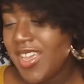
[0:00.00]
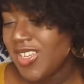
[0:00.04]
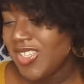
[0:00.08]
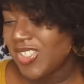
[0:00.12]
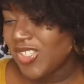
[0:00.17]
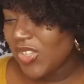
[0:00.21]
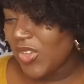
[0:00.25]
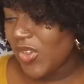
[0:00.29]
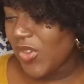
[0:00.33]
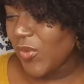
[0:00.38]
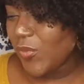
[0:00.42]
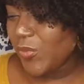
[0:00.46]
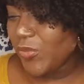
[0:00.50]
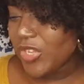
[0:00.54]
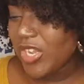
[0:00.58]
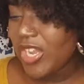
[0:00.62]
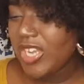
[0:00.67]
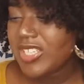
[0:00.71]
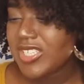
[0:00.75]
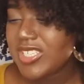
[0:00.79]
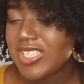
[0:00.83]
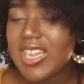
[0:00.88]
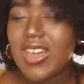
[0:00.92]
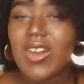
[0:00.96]
So it
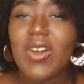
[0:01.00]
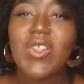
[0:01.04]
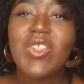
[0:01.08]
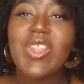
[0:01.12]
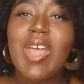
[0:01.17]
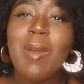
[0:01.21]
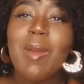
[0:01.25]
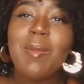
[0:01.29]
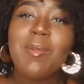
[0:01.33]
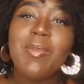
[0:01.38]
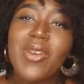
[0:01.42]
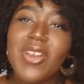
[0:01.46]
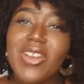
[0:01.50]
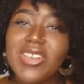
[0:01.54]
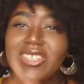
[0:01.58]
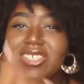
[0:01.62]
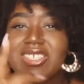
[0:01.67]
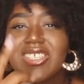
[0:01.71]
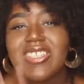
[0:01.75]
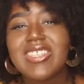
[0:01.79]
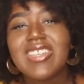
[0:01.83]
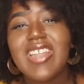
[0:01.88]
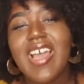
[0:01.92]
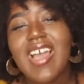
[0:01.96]
turns out that
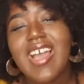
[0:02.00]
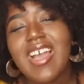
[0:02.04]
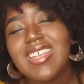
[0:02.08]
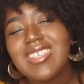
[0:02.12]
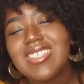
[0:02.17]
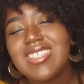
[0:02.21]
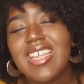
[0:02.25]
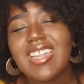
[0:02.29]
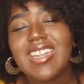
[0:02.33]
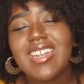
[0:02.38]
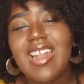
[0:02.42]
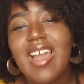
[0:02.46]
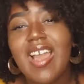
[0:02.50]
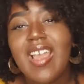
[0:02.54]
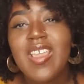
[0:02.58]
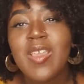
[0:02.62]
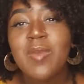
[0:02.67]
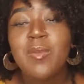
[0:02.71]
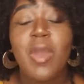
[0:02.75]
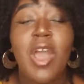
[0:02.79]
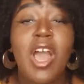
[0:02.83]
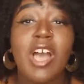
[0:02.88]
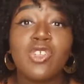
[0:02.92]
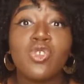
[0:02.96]
person that sent that
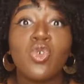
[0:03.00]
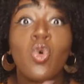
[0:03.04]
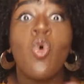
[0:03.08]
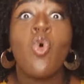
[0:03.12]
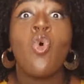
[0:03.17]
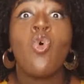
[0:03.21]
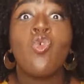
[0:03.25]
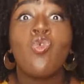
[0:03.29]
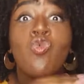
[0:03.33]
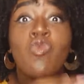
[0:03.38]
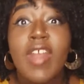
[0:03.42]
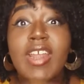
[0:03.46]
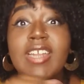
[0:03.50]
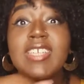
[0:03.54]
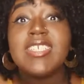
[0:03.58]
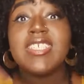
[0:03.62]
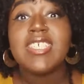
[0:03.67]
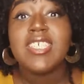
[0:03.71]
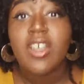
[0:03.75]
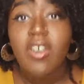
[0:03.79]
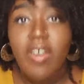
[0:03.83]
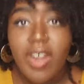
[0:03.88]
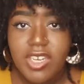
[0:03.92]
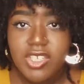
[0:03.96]
email has
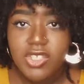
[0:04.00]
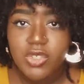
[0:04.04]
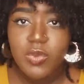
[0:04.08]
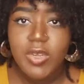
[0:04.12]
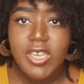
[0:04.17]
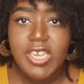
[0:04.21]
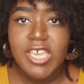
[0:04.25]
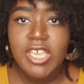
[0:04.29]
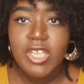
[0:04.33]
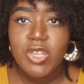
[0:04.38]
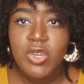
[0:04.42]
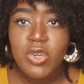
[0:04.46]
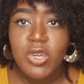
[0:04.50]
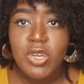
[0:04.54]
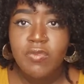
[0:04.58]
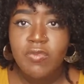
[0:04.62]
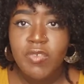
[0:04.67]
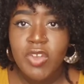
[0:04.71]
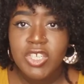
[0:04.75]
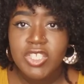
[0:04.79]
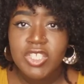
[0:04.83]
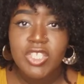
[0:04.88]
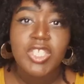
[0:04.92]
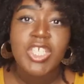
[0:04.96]
already graduated
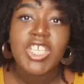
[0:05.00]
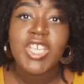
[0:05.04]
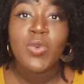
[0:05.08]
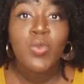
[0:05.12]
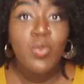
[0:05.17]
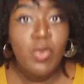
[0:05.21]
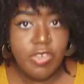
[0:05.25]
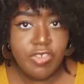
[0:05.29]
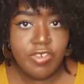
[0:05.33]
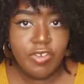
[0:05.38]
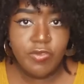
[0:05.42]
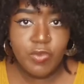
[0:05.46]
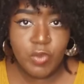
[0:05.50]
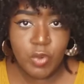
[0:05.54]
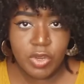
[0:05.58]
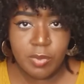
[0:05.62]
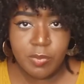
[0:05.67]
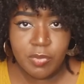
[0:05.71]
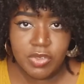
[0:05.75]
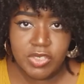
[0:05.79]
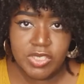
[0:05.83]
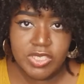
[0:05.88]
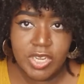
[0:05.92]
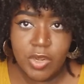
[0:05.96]
university with a
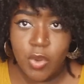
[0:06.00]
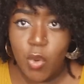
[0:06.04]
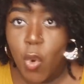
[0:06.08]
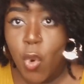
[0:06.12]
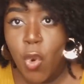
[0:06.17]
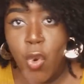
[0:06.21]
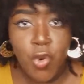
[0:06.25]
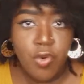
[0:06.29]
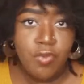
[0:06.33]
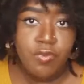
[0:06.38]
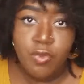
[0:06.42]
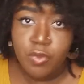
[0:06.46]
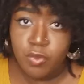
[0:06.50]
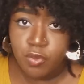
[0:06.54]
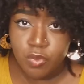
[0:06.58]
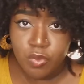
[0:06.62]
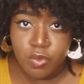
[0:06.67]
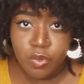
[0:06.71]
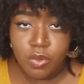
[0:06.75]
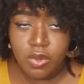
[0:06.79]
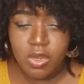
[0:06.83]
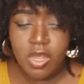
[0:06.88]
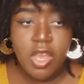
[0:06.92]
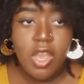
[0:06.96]
40%
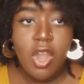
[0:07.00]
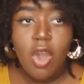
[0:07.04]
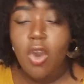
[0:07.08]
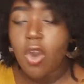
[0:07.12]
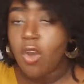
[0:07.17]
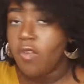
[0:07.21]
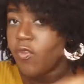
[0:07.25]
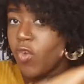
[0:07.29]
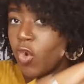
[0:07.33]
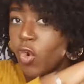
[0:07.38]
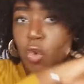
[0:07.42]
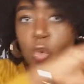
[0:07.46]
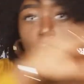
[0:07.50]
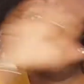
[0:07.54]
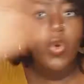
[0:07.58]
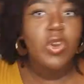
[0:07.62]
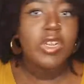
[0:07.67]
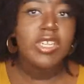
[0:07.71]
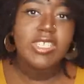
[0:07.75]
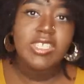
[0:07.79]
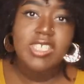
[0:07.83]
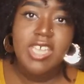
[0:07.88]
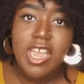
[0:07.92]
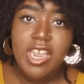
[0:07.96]
overall of her whole
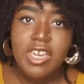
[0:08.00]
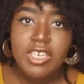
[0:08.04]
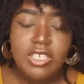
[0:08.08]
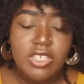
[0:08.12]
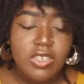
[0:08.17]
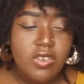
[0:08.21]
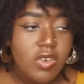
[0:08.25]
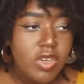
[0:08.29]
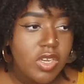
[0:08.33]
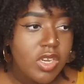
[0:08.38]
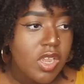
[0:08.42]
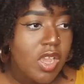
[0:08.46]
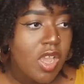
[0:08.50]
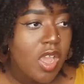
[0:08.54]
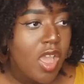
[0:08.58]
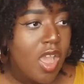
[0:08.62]
entire degree.